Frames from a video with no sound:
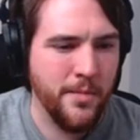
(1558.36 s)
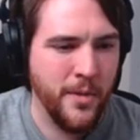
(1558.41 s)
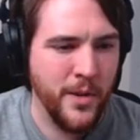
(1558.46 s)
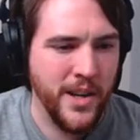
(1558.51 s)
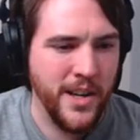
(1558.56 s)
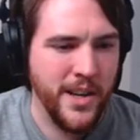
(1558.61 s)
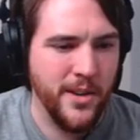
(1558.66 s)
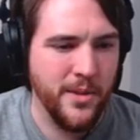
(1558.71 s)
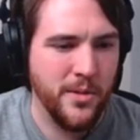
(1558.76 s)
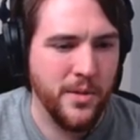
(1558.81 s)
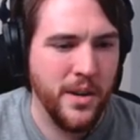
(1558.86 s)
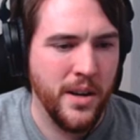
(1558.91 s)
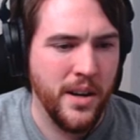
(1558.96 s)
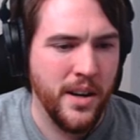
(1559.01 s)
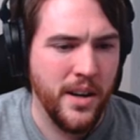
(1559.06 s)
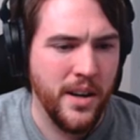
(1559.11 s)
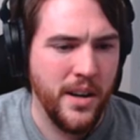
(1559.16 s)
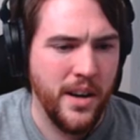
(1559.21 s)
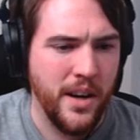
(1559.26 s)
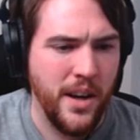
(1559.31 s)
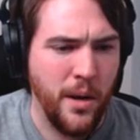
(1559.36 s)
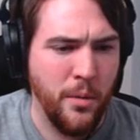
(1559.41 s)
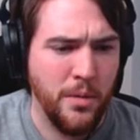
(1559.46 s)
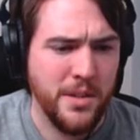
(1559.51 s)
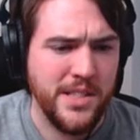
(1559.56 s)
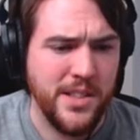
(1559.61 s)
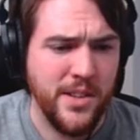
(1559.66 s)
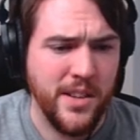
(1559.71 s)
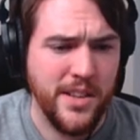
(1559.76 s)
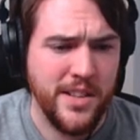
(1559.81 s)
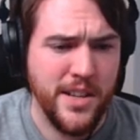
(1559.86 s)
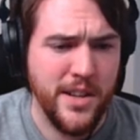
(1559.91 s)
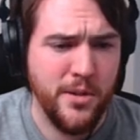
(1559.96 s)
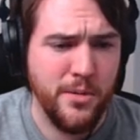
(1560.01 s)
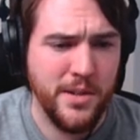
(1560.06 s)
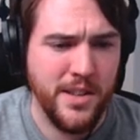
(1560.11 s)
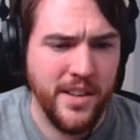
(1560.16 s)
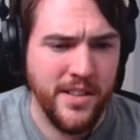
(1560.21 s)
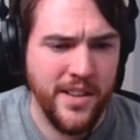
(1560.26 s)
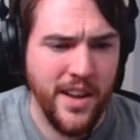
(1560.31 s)
for you. I want you to deal
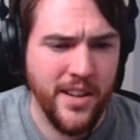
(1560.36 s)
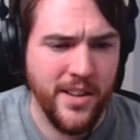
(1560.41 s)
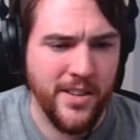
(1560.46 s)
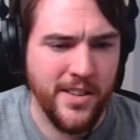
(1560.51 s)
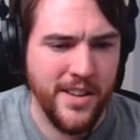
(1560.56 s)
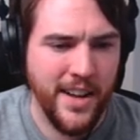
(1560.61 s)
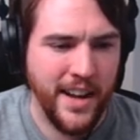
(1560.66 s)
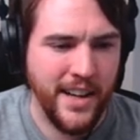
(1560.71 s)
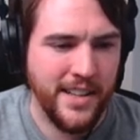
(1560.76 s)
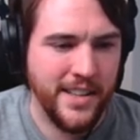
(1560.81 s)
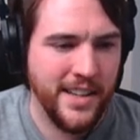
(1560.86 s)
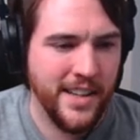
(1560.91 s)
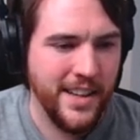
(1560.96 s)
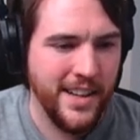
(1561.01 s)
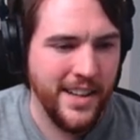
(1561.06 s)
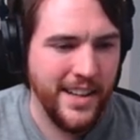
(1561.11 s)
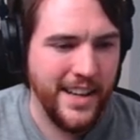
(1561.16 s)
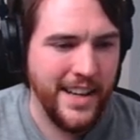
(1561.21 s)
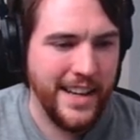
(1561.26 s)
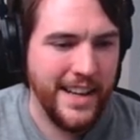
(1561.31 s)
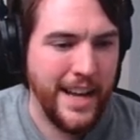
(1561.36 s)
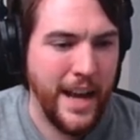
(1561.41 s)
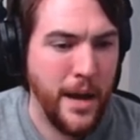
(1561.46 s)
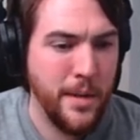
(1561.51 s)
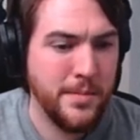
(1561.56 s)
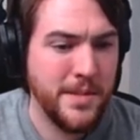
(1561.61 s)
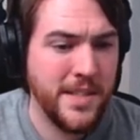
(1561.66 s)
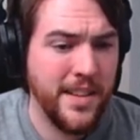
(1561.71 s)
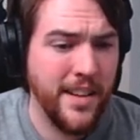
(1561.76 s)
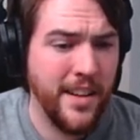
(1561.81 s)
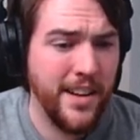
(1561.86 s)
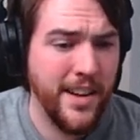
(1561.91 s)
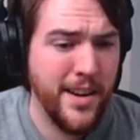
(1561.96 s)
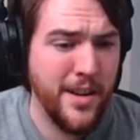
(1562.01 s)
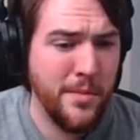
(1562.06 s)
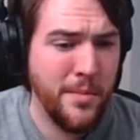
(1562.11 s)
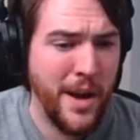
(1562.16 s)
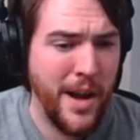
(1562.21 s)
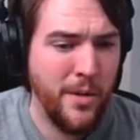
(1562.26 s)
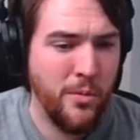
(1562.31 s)
with another knight. He camps in the
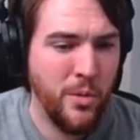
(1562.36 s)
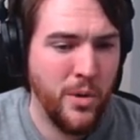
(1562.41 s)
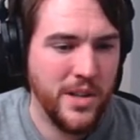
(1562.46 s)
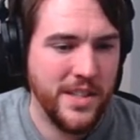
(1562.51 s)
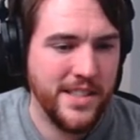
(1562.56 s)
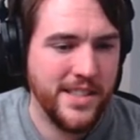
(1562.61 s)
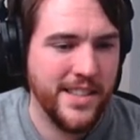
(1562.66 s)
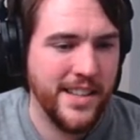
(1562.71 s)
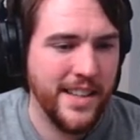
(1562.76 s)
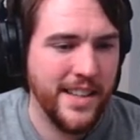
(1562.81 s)
nearby woods.